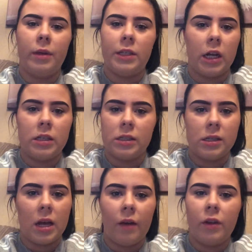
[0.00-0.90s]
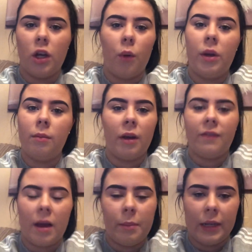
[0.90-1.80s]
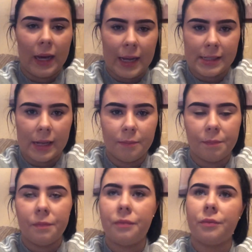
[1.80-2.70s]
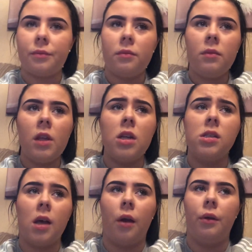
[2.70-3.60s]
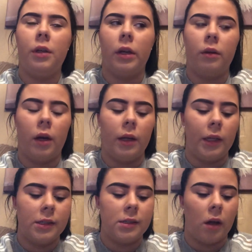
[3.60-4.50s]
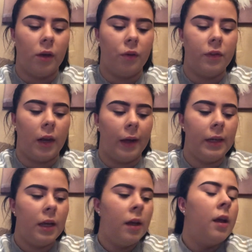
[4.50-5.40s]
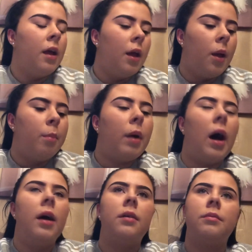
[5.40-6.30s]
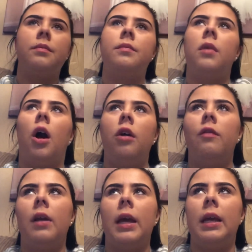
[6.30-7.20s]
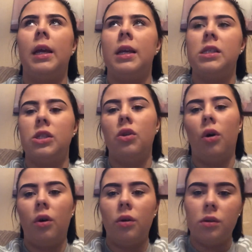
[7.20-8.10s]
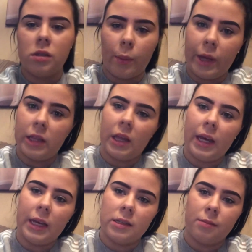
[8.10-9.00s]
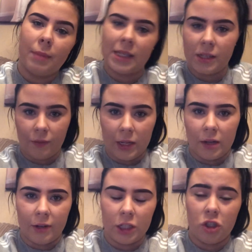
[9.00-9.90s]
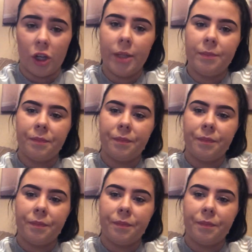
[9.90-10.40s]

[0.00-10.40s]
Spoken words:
my dad doesn't have it, no one in my family has it. So, you know, I started off the line. But hopefully it's not something that is massively hereditary.